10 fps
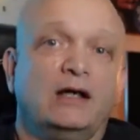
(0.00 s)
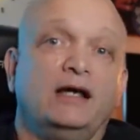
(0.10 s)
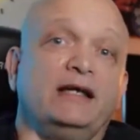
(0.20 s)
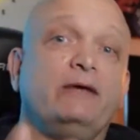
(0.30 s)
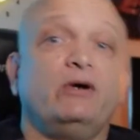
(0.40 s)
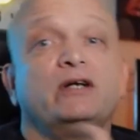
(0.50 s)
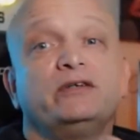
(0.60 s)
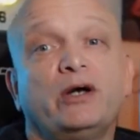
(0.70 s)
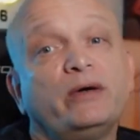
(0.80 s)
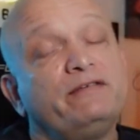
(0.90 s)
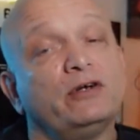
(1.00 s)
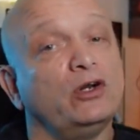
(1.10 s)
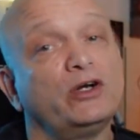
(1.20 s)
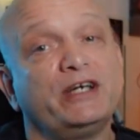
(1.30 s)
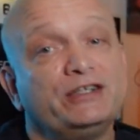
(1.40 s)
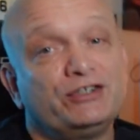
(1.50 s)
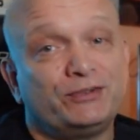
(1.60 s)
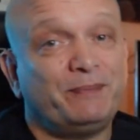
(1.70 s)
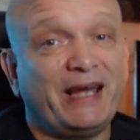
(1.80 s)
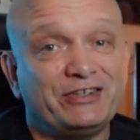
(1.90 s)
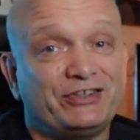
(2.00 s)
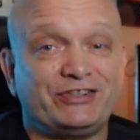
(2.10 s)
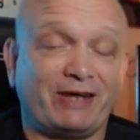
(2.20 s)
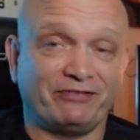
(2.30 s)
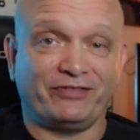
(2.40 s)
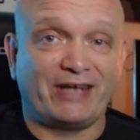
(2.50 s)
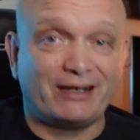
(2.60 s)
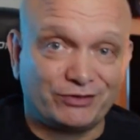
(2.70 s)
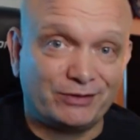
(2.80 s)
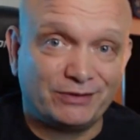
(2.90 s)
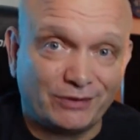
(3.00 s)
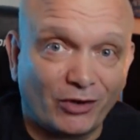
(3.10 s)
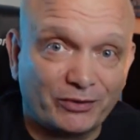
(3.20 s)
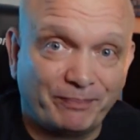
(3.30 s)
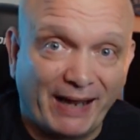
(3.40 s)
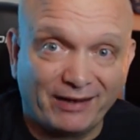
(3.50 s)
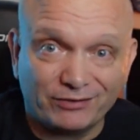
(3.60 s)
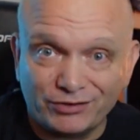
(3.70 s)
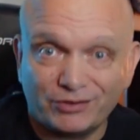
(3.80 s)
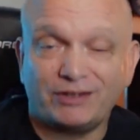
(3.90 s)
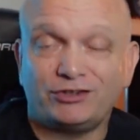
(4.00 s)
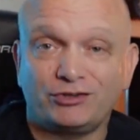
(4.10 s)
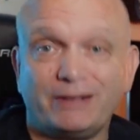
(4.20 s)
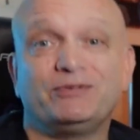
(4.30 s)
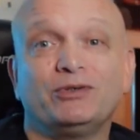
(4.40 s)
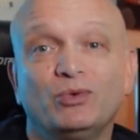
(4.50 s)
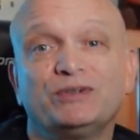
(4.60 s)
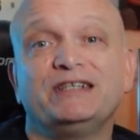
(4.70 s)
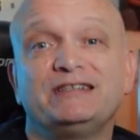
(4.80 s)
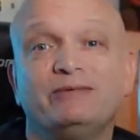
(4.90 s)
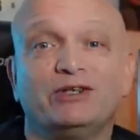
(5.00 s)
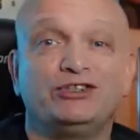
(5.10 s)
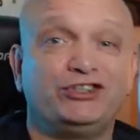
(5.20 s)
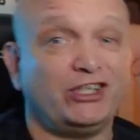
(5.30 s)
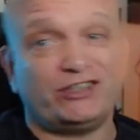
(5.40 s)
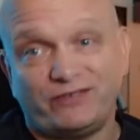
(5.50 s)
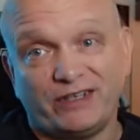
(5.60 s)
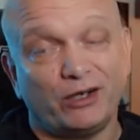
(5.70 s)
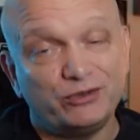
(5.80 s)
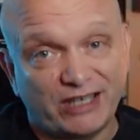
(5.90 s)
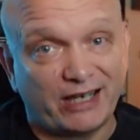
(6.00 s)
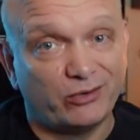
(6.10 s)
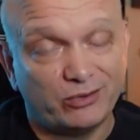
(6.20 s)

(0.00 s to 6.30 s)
Now, I don't know if you're looking to spend 7,000 odd pounds on a trip to Walt Disney World just for the hotel.